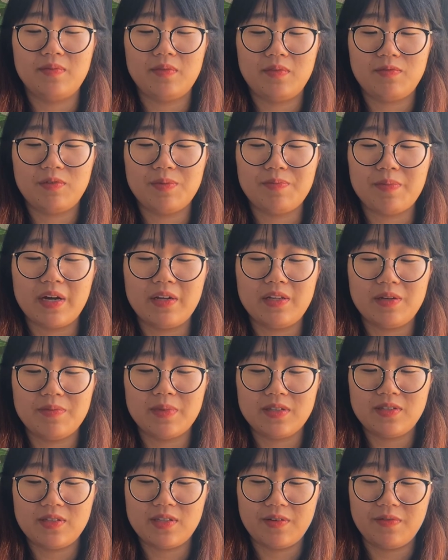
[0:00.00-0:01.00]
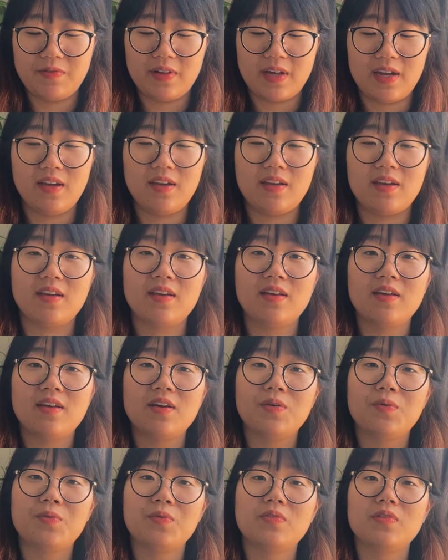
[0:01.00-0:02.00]
reminding myself like,
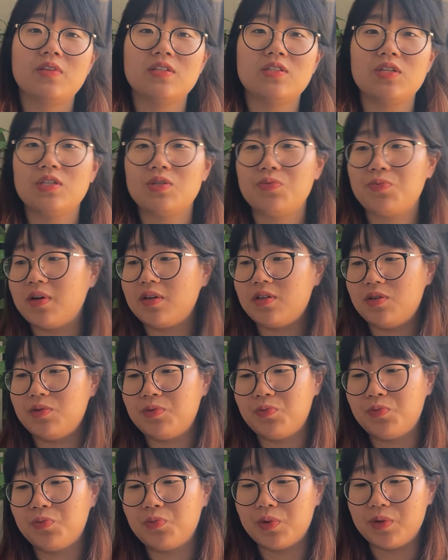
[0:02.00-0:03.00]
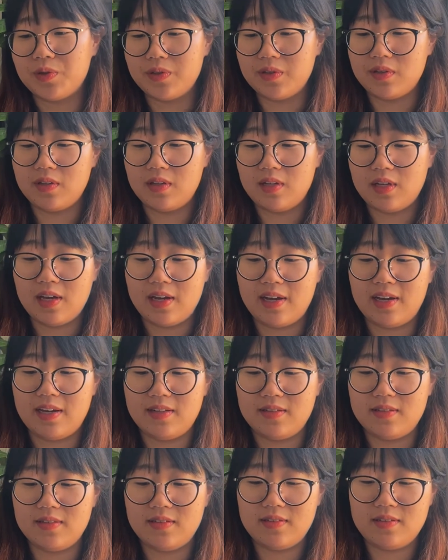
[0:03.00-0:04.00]
this is what you want,
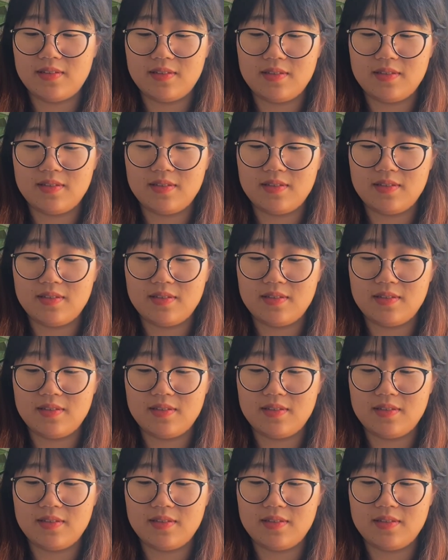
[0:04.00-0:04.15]
and